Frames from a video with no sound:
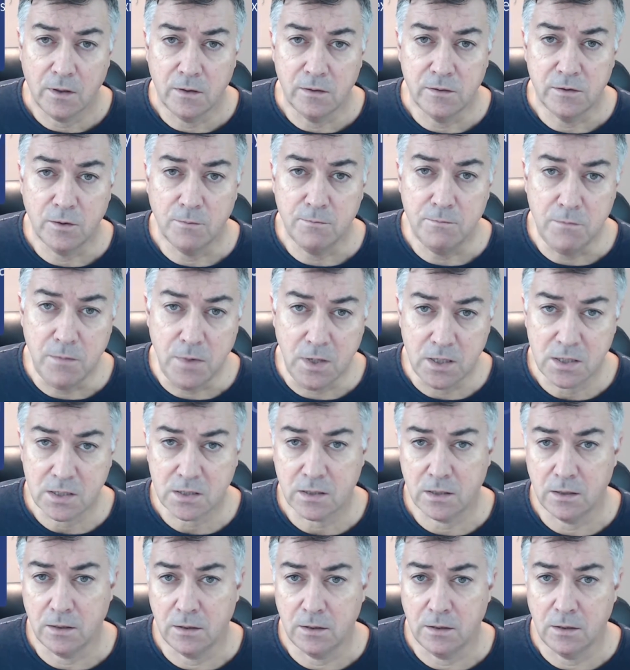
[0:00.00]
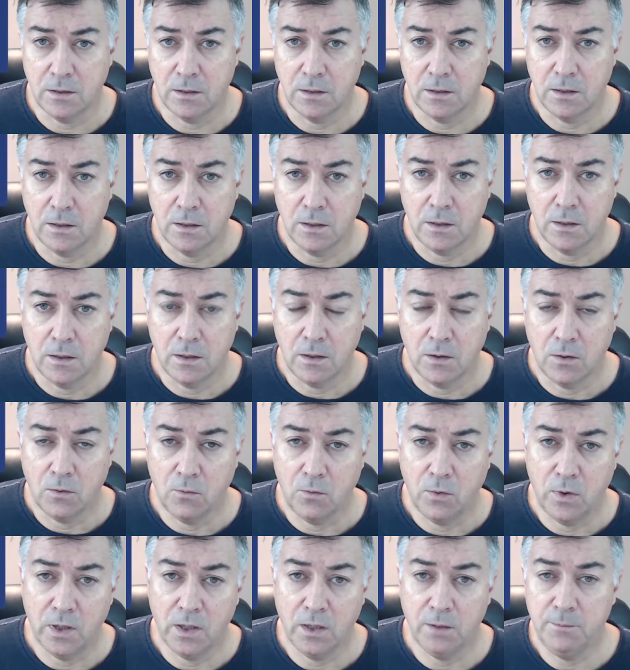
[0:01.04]
the mission
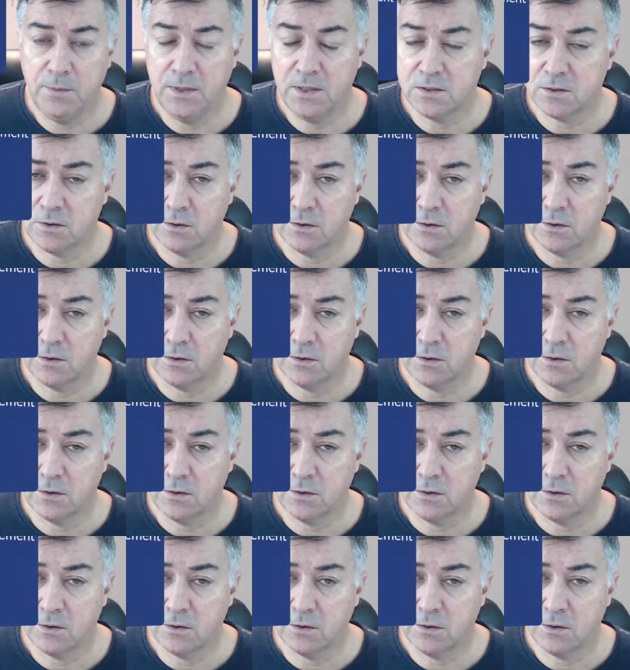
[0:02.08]
will be the